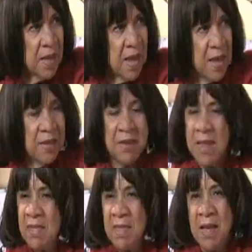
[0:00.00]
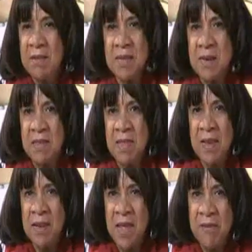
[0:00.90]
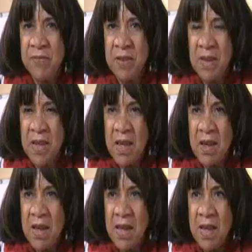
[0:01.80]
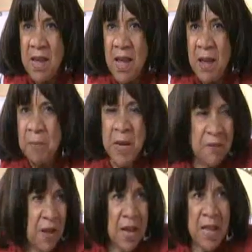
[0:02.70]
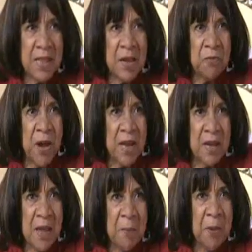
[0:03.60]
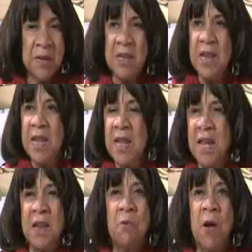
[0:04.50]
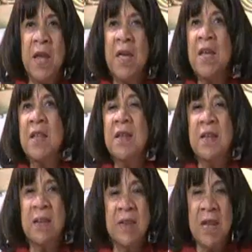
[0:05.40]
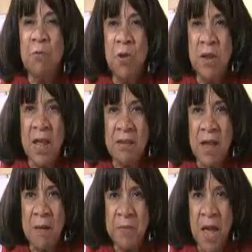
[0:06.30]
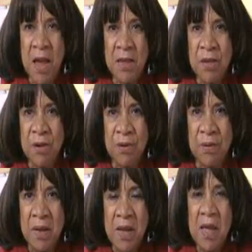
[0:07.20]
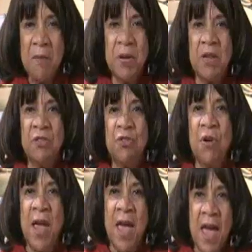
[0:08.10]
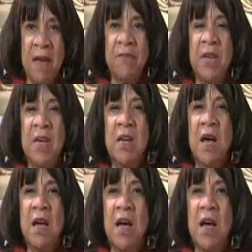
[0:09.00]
10,000. on 10,000 at thy hmm. left. Come on, but none. I believe I got that right. But anyway, it will not come nigh you. That's right. Because you have